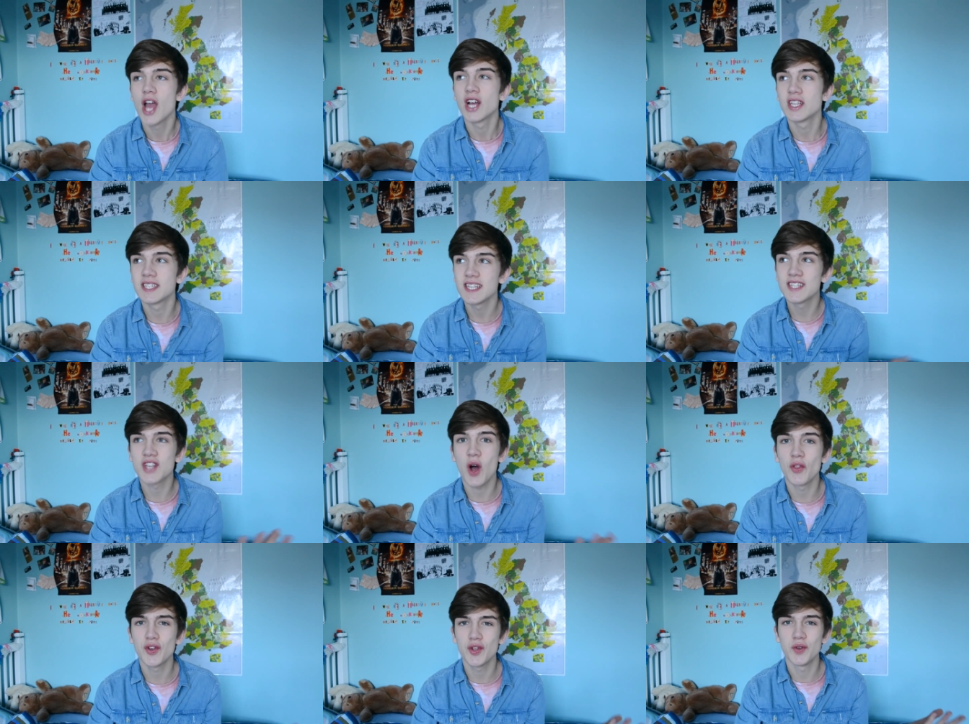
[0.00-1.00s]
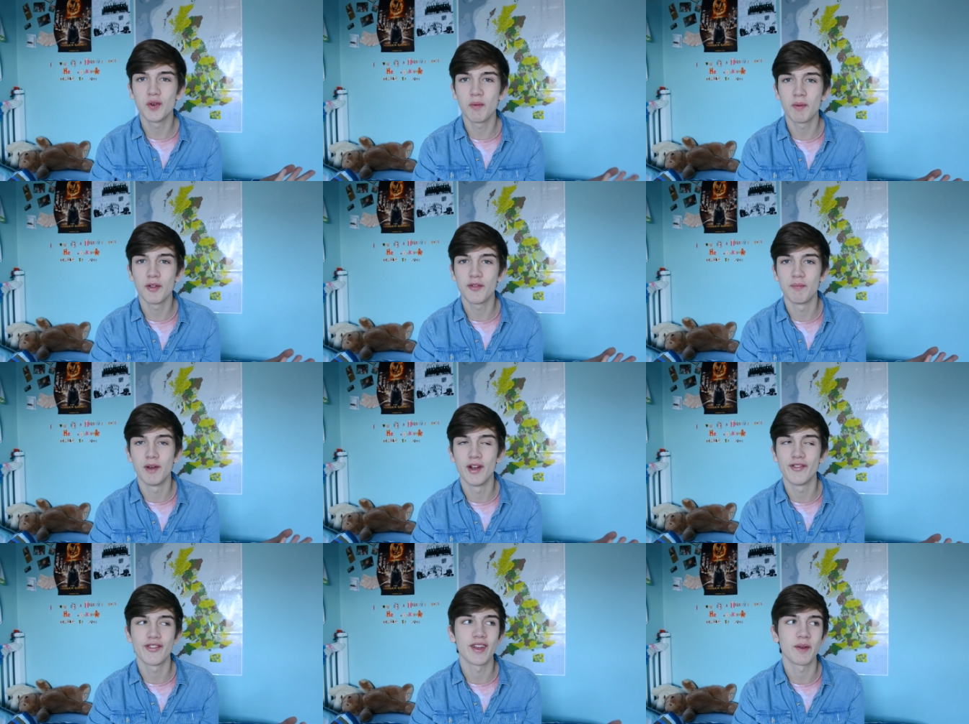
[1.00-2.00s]
because since all the Google+
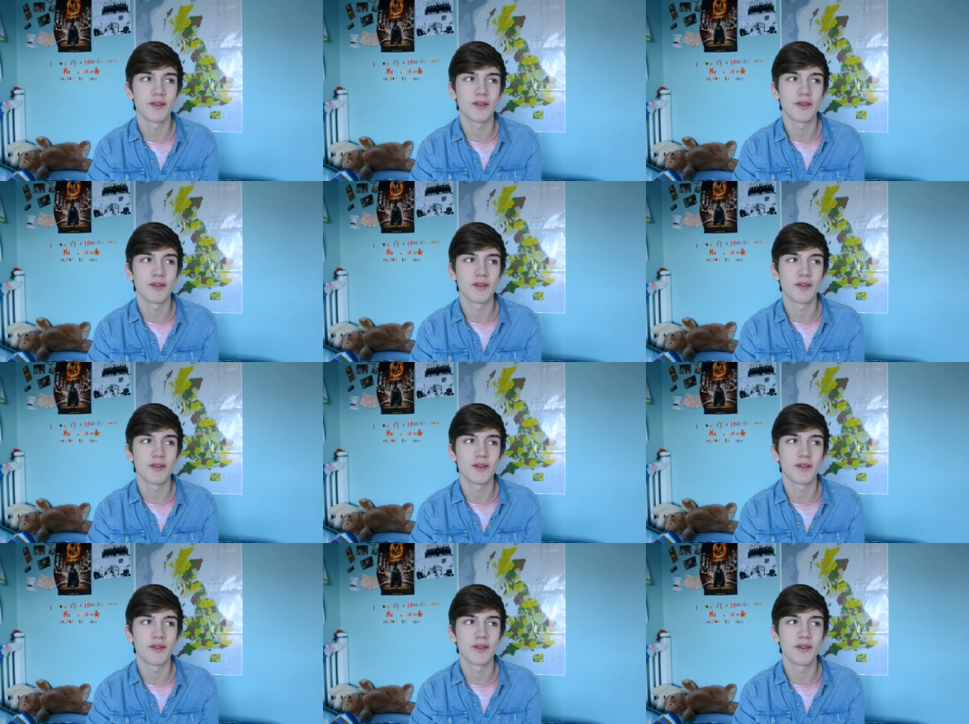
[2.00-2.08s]
merge thing,